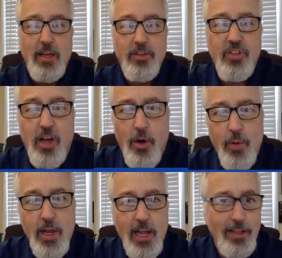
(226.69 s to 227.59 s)

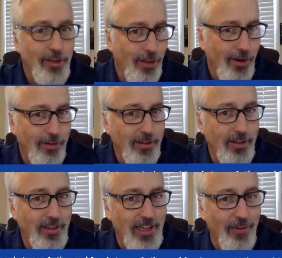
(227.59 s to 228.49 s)
So it's a little
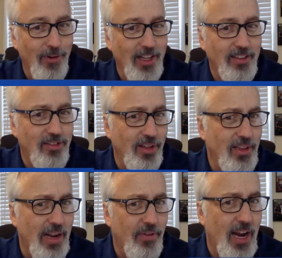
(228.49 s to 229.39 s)
different. So
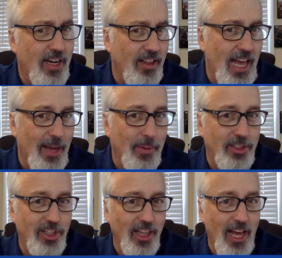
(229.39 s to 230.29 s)
never had a
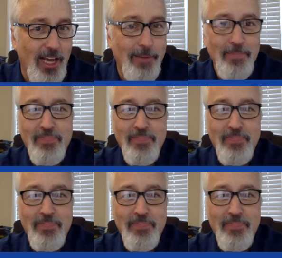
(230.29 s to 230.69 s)
language delay.